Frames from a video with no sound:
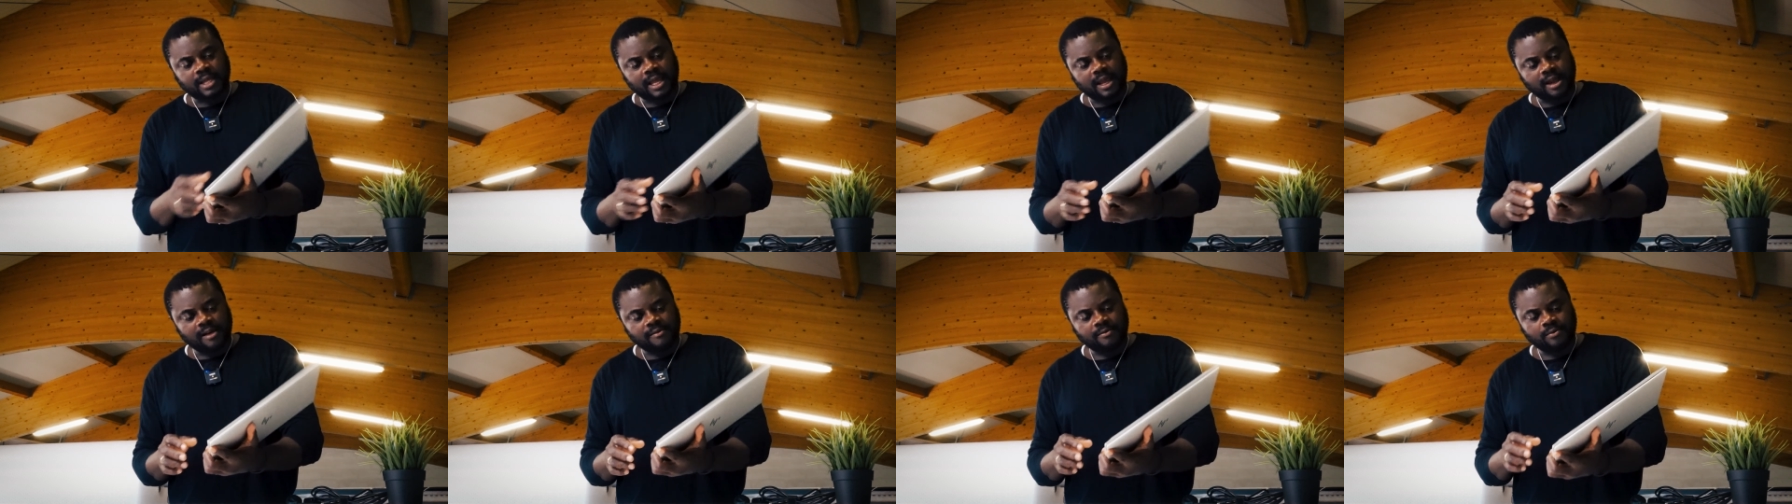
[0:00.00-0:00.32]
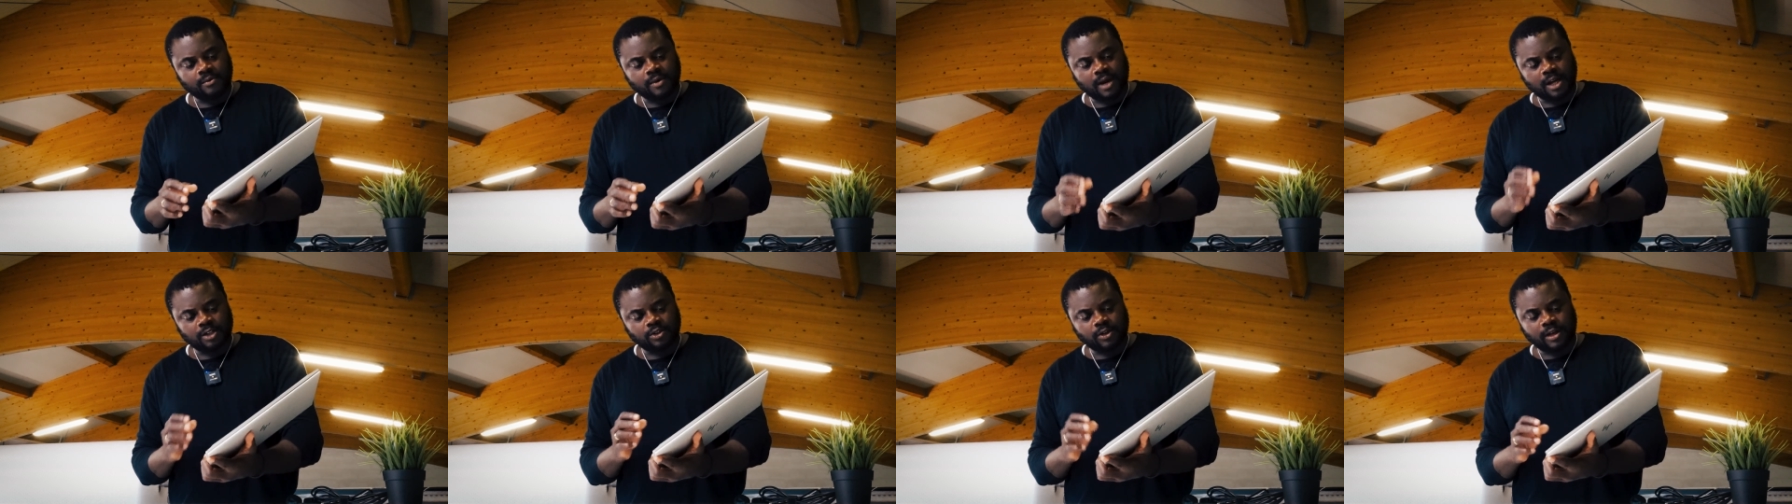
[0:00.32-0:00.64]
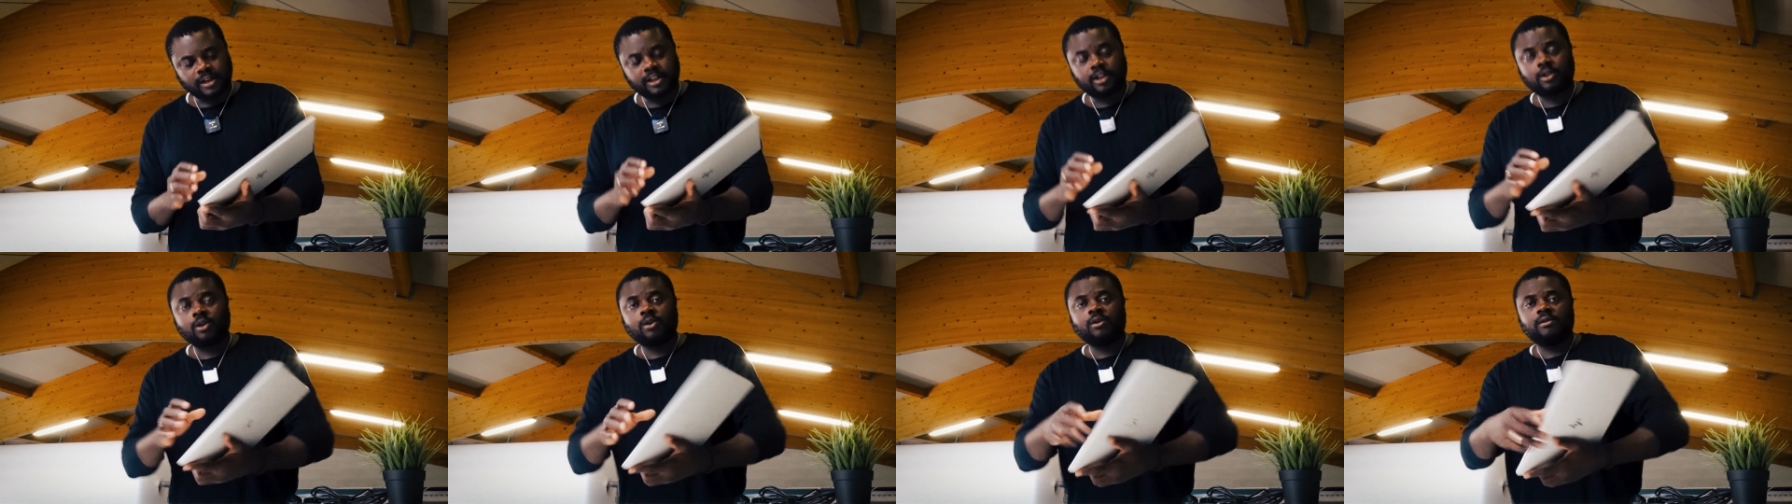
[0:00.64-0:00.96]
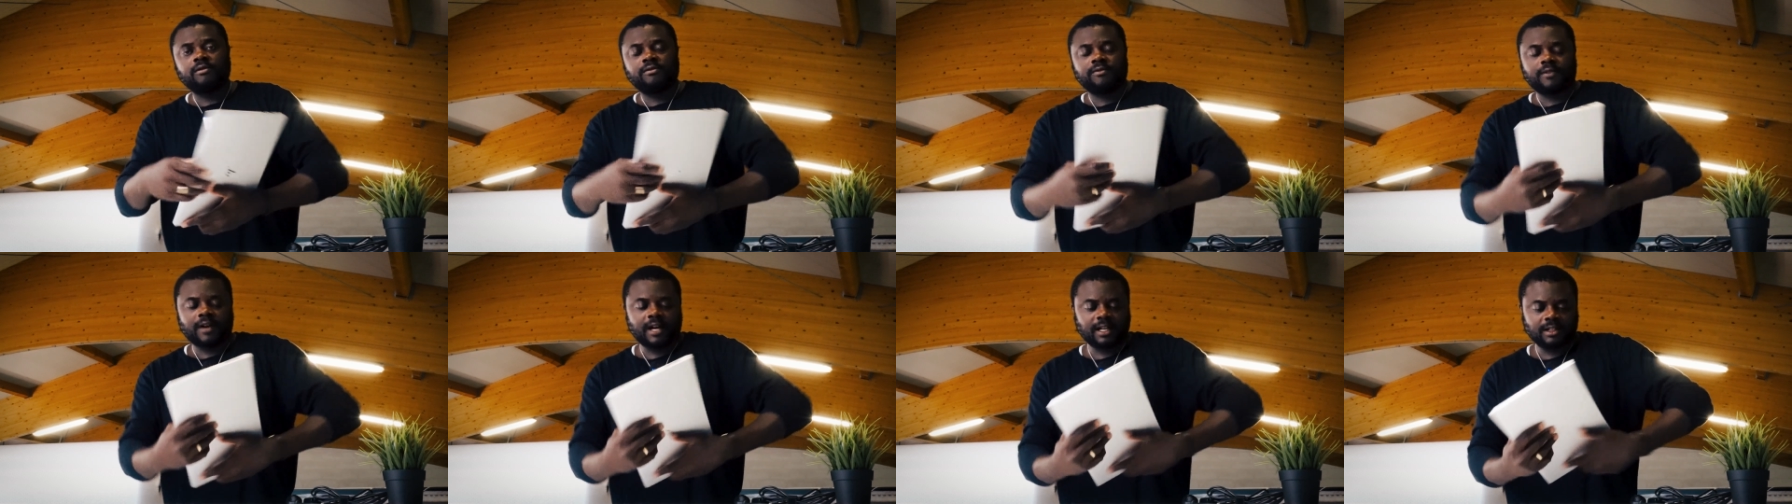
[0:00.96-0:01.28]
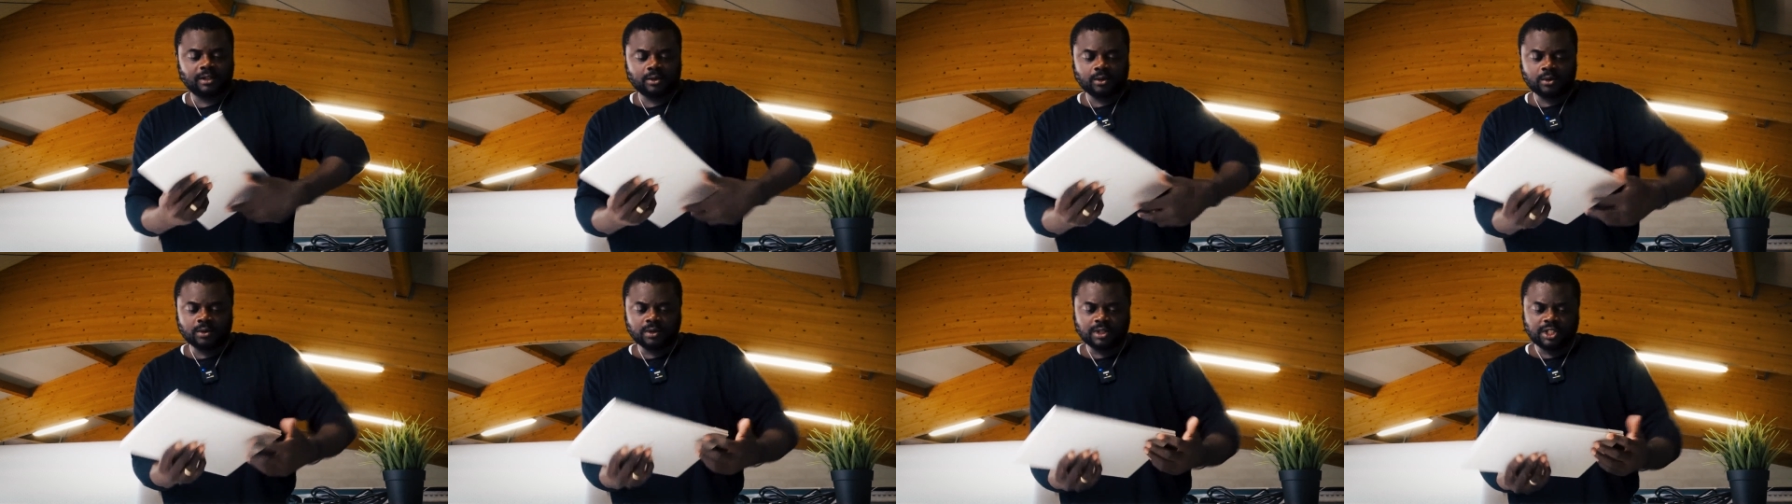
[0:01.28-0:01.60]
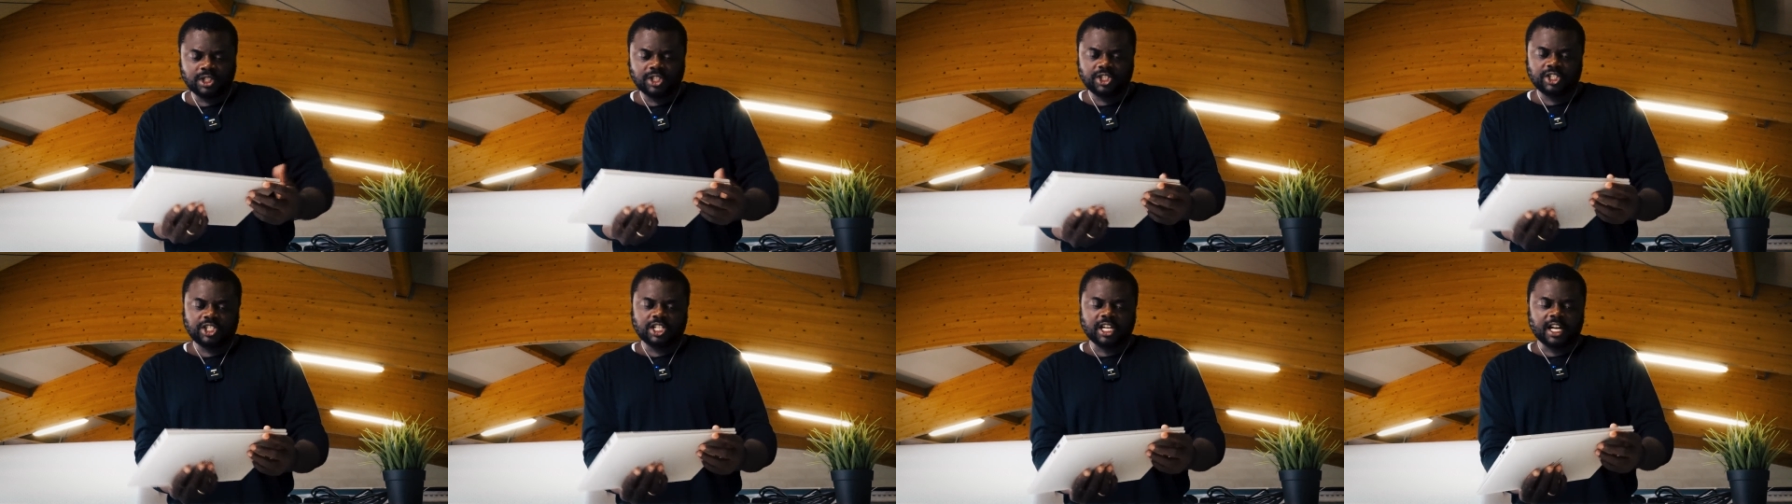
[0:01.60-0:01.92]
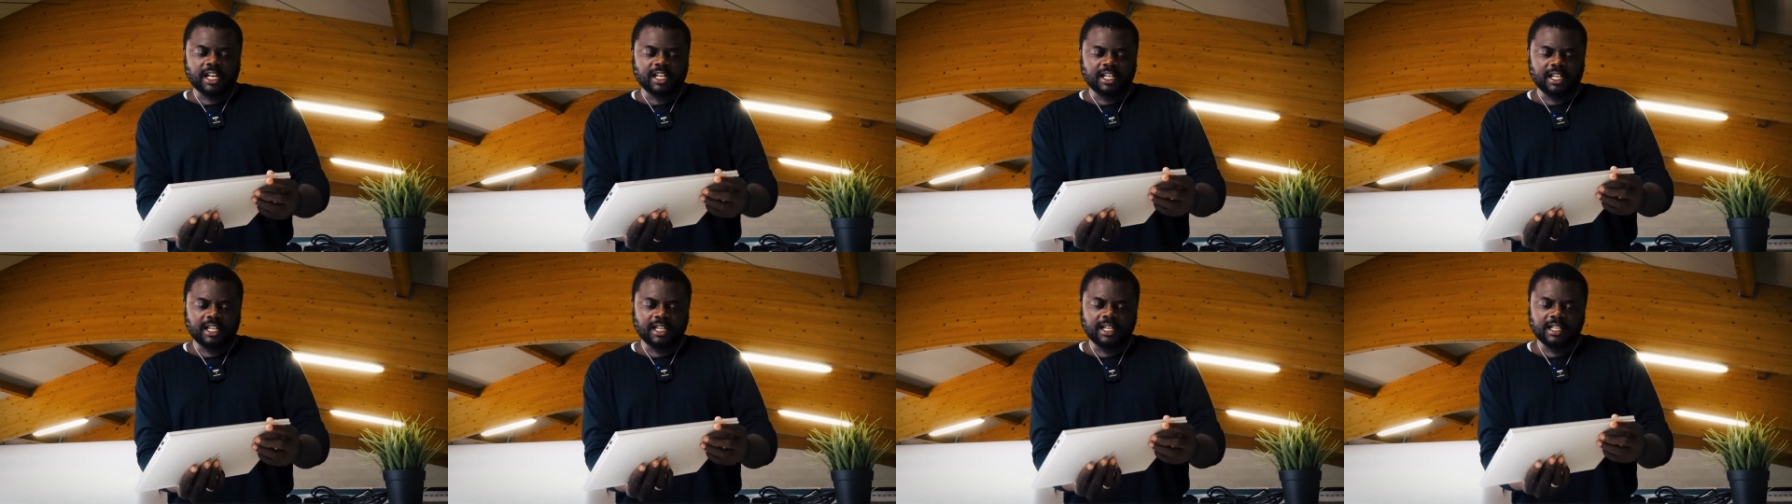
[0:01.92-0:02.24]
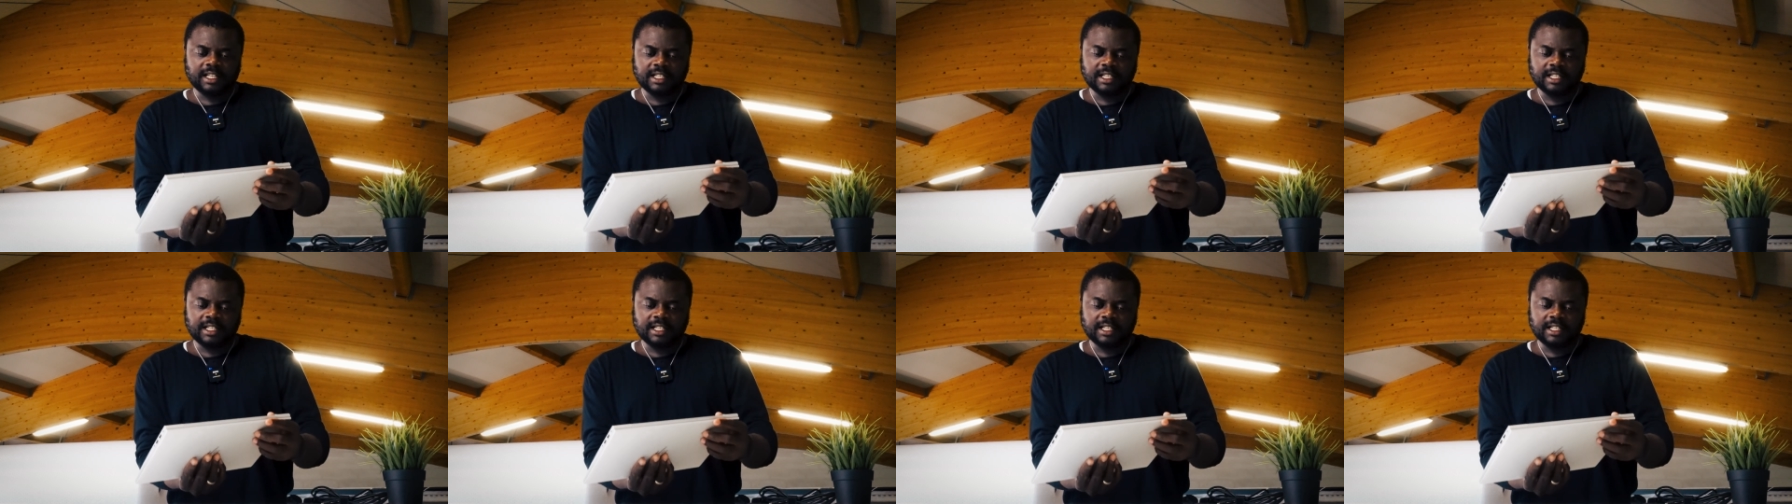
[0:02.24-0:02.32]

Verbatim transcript: I haven't actually covered on this channel.